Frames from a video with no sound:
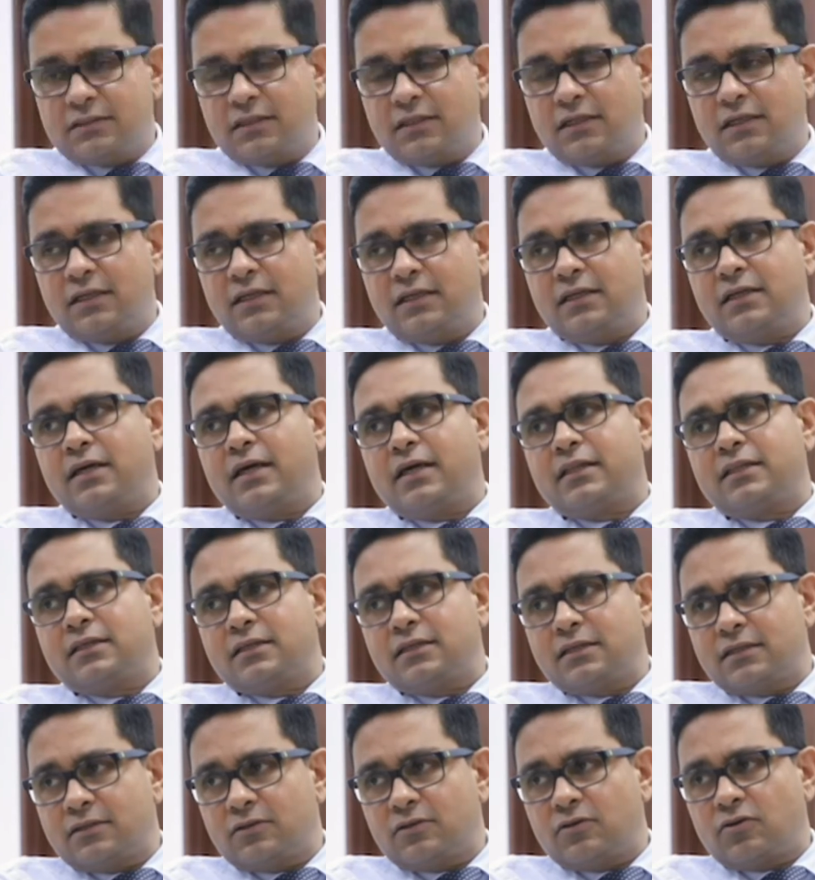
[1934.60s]
the leader and
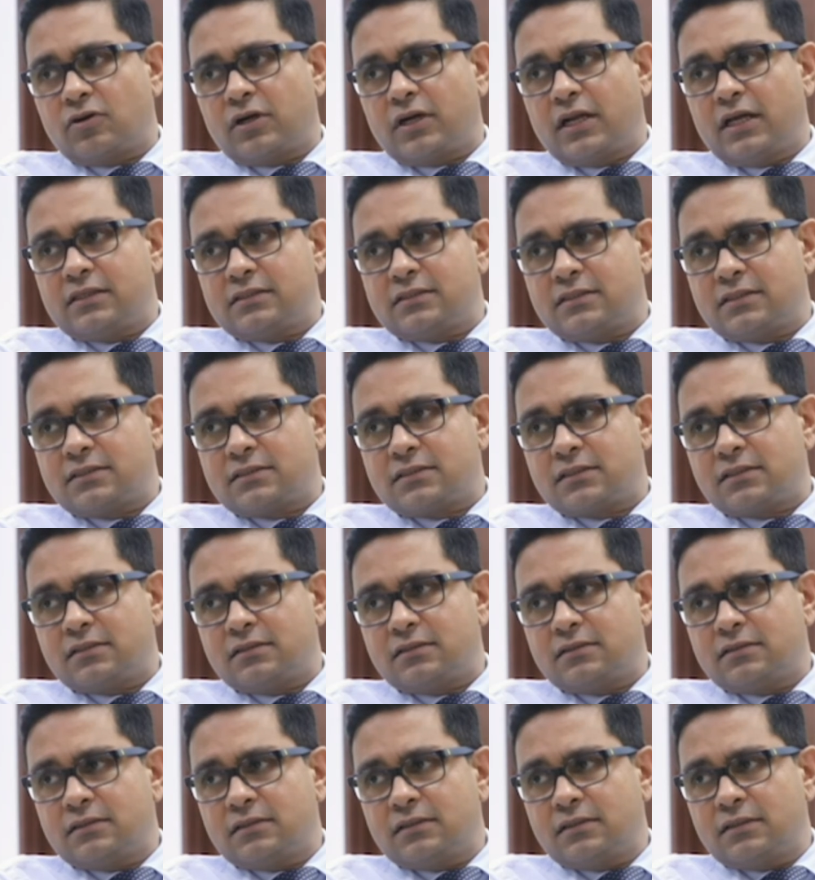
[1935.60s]
the organization
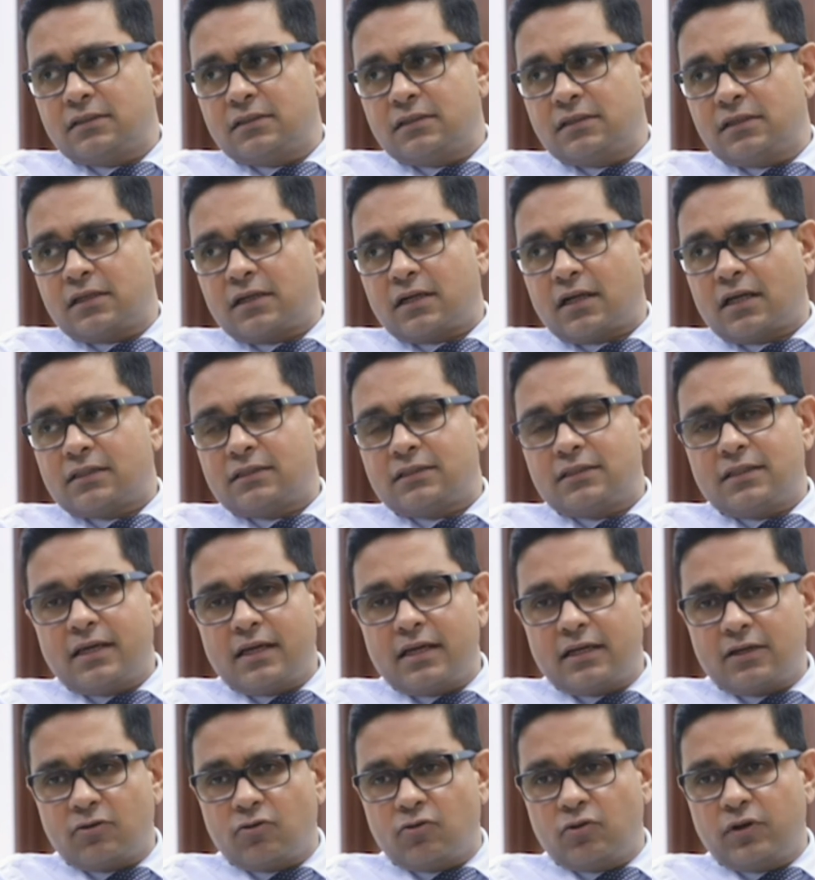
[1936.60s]
rather
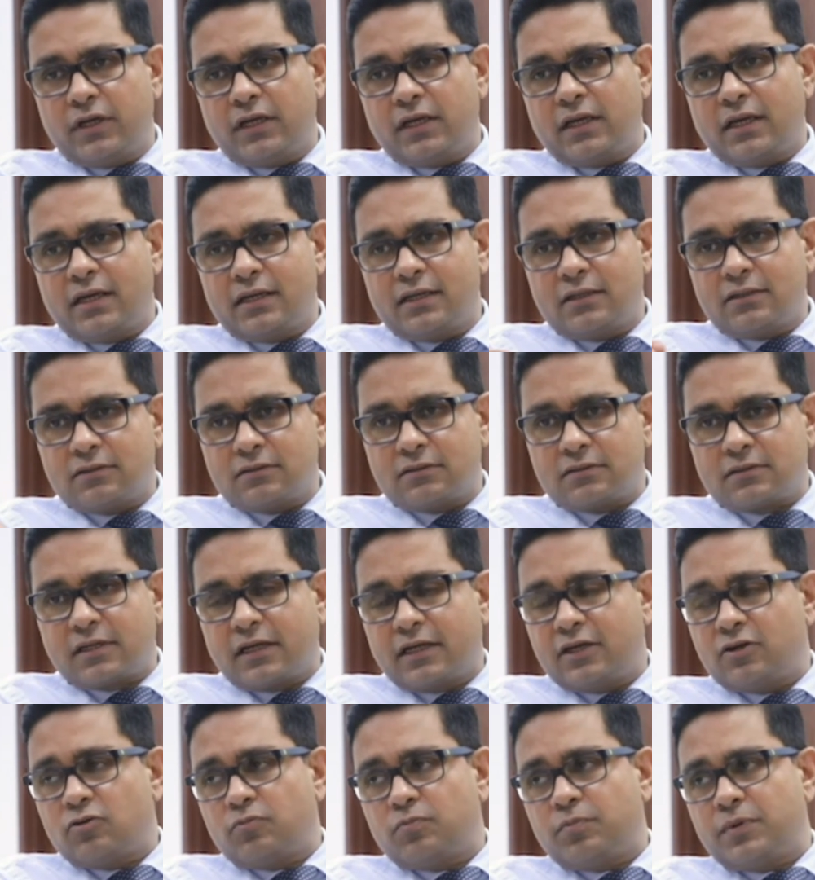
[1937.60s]
than going and
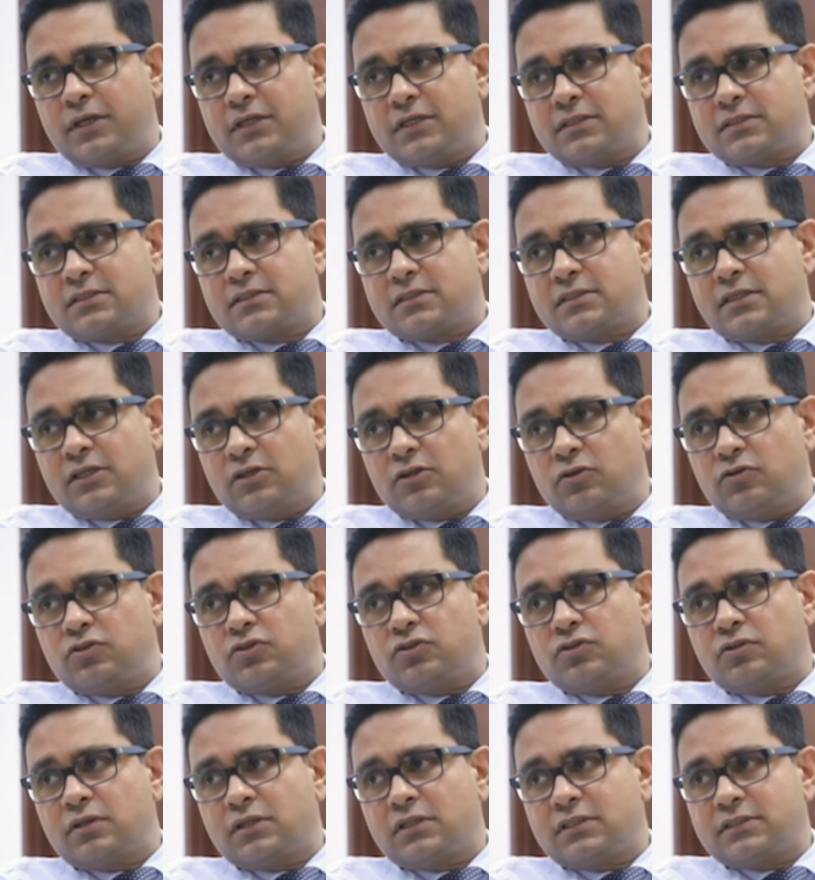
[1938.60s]
trying to please
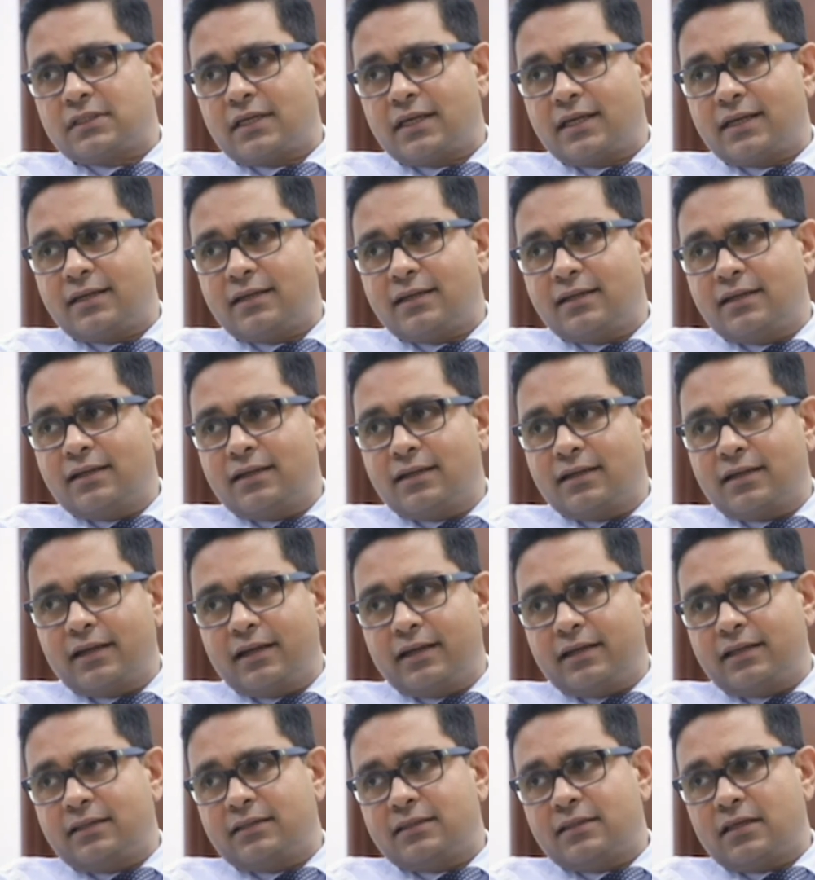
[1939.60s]
individuals and
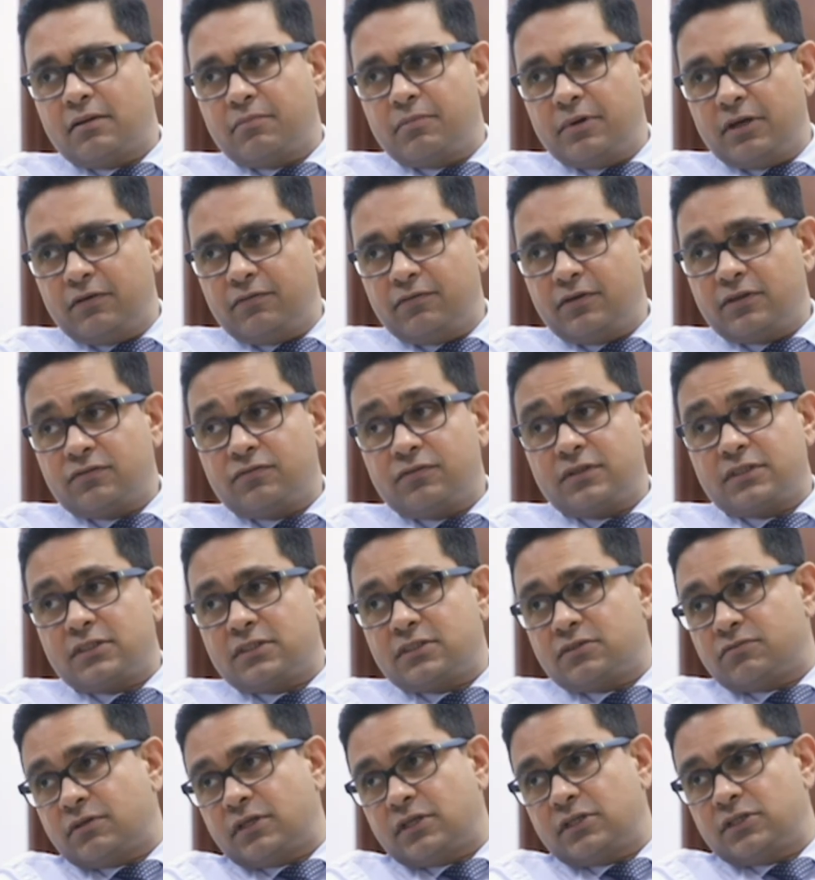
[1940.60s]
getting their benefits, which
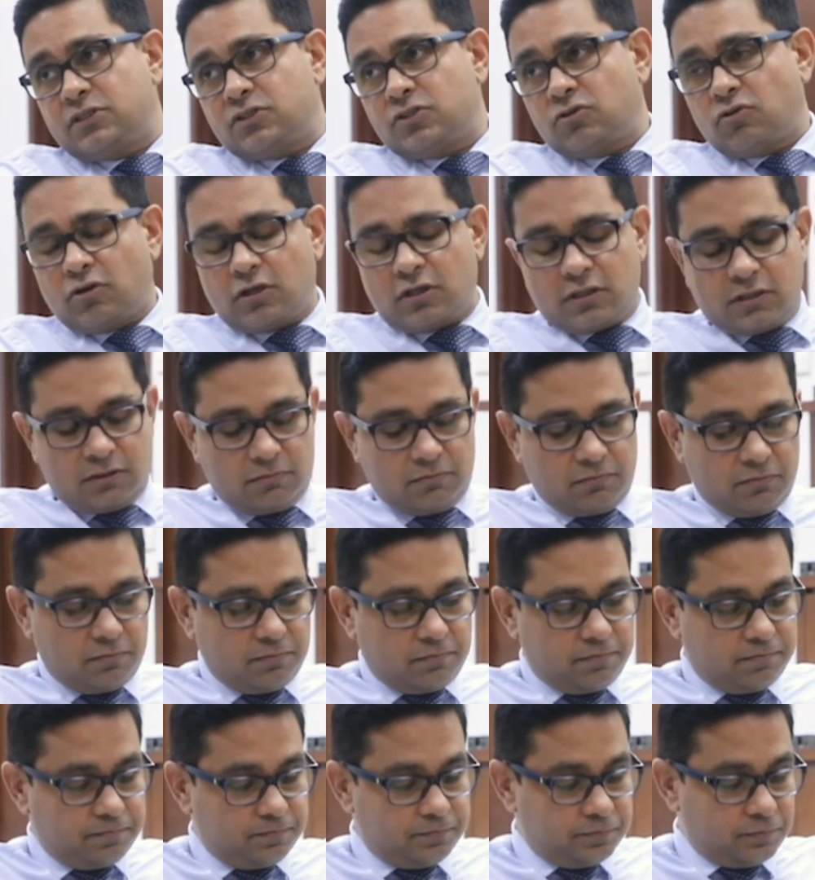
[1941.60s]
is very short term.
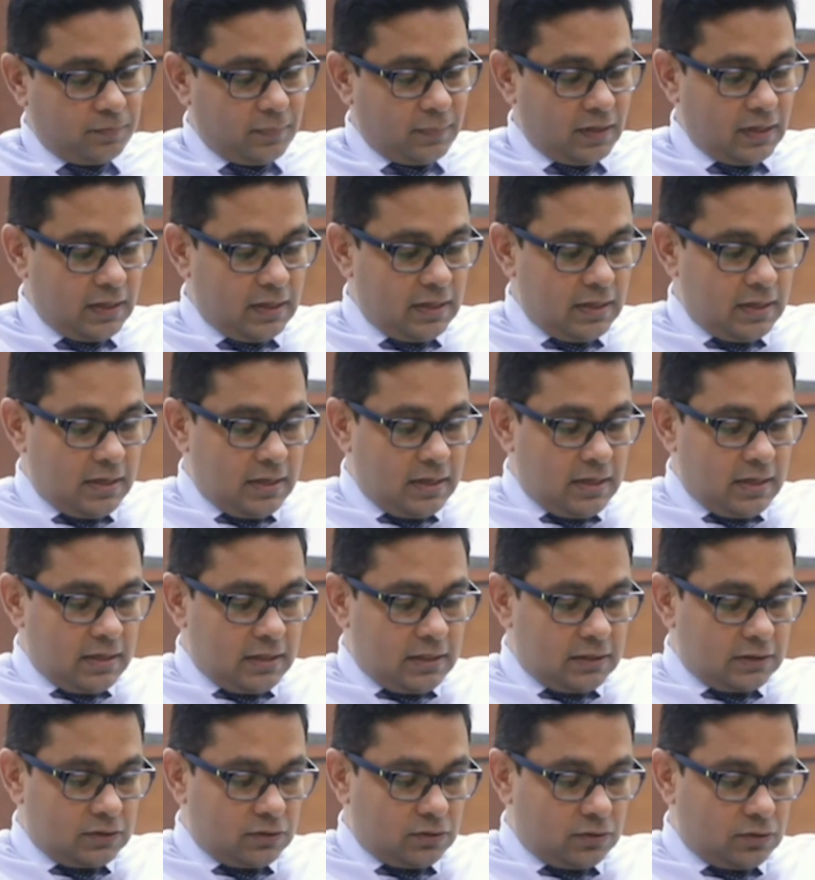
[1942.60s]

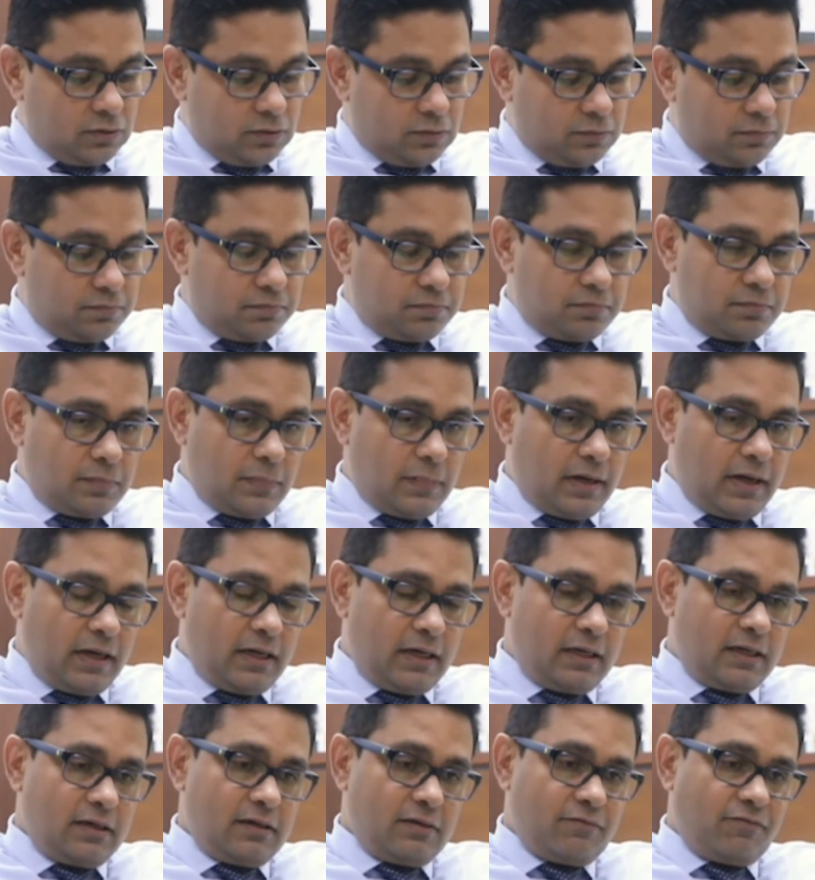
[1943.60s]
So,
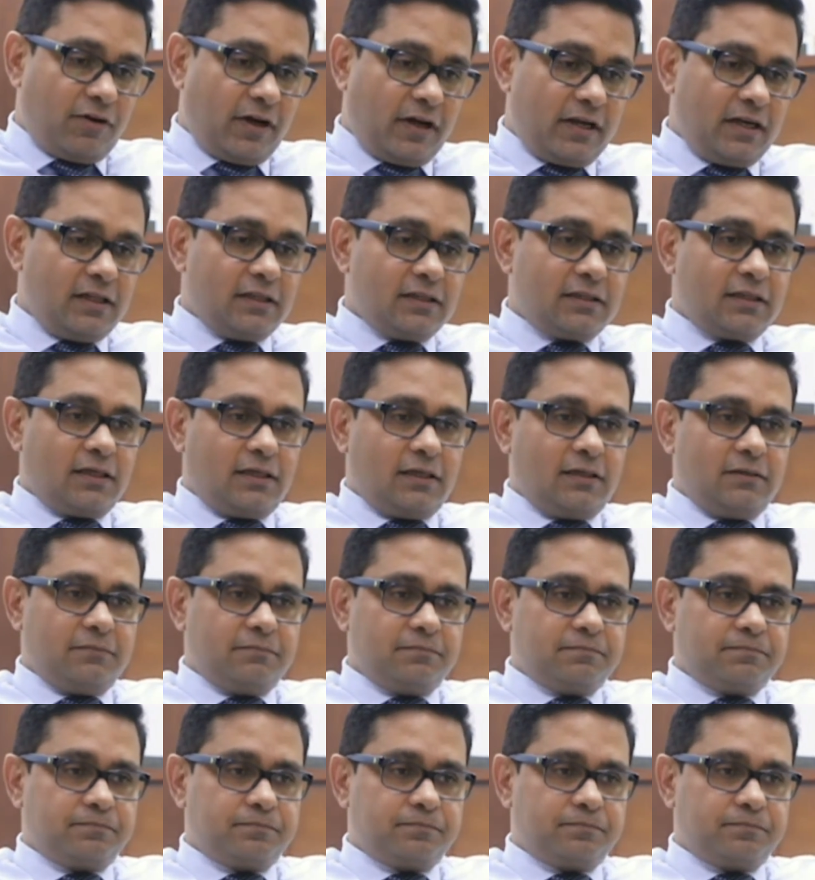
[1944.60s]
and final thing,